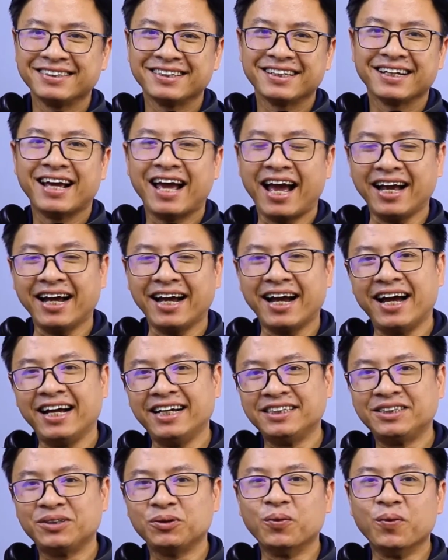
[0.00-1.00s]
Hi
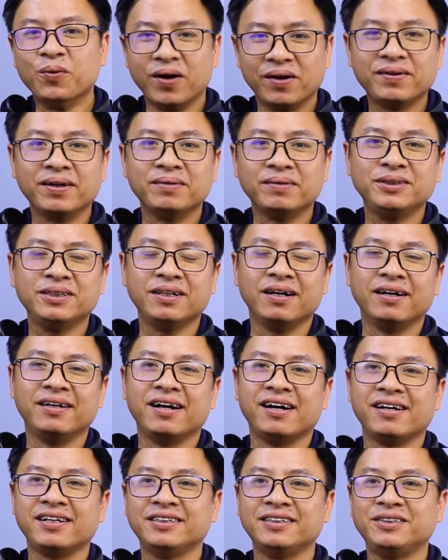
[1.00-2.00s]
guys, welcome to
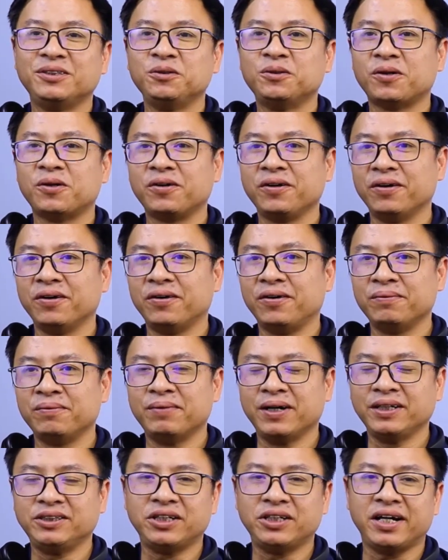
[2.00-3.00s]
another tutorial on
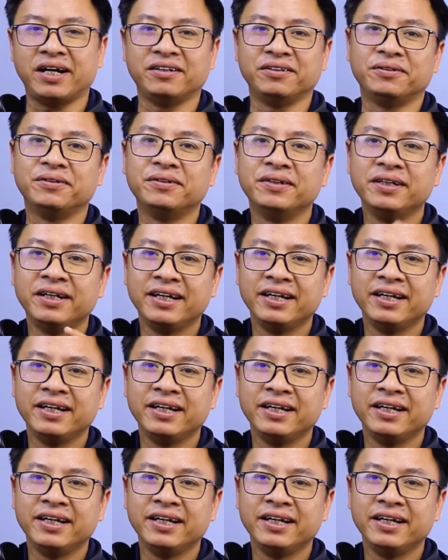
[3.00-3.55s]
my channel.